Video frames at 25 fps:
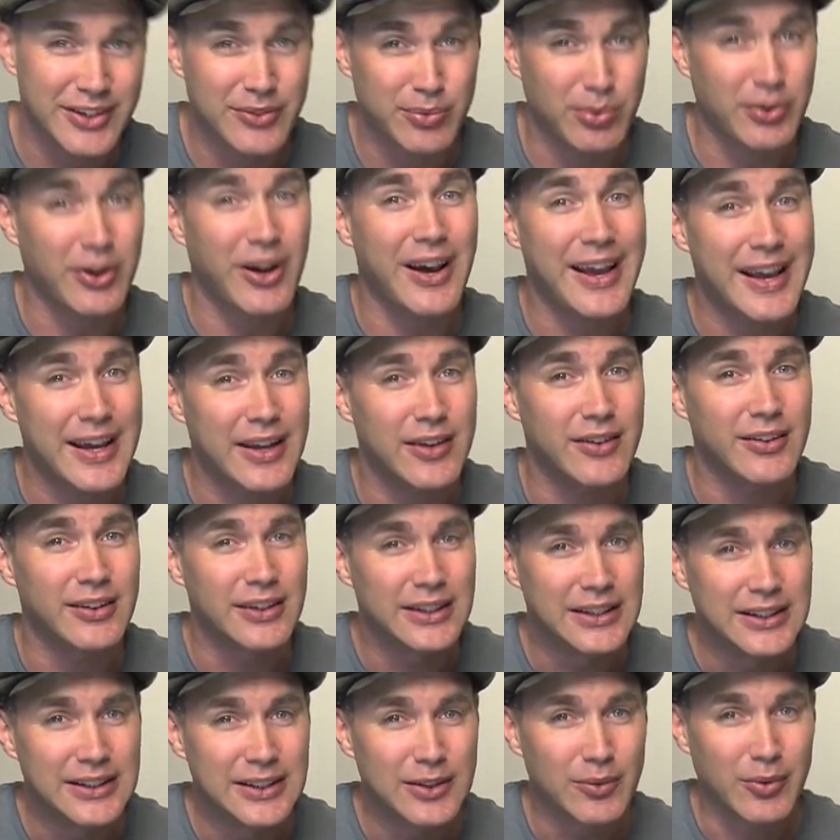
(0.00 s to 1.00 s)
That's what I had
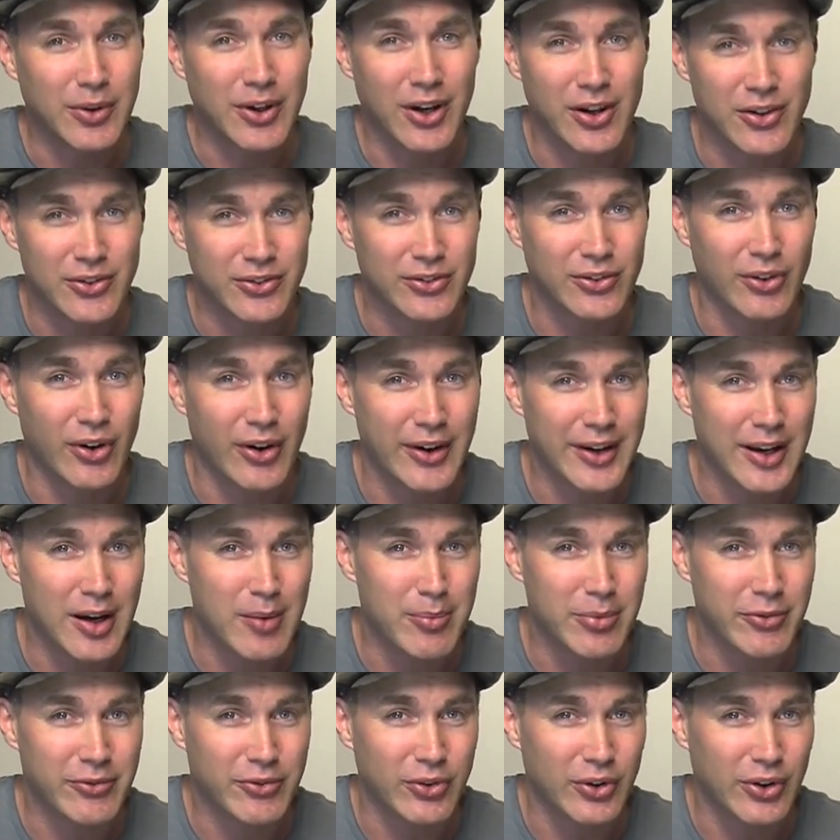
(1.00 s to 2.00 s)
when I was growing
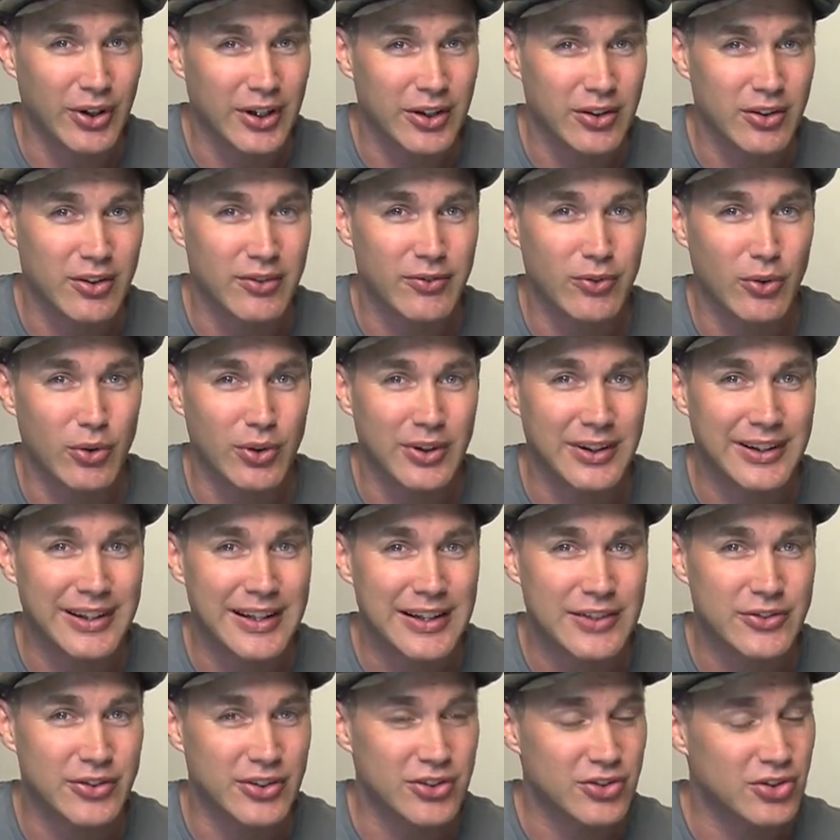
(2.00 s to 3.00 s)
up before I could afford an
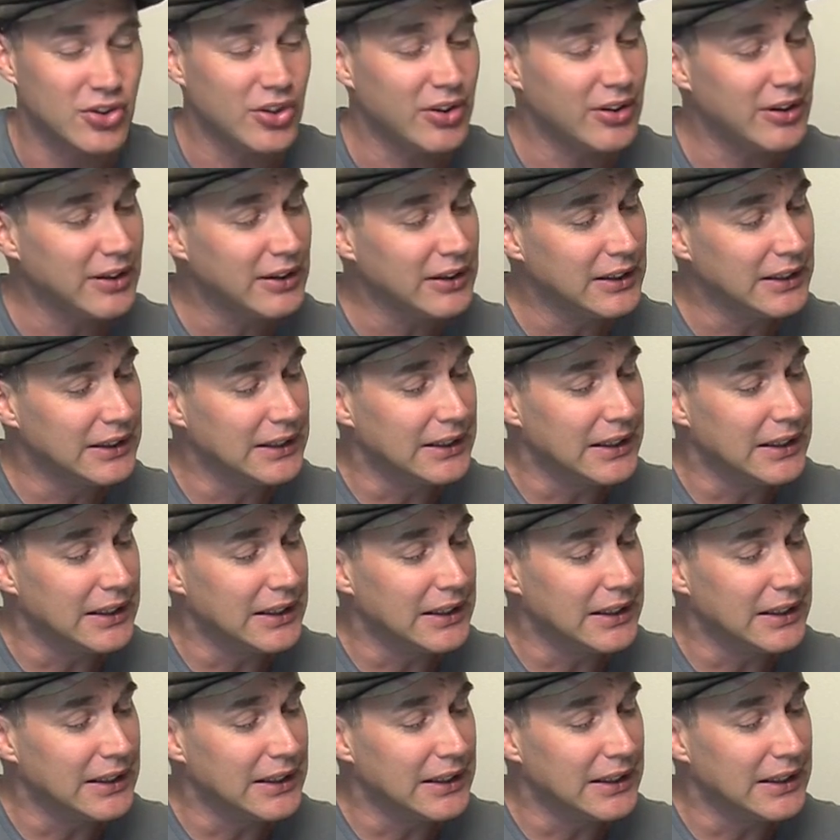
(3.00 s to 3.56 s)
electric tuner.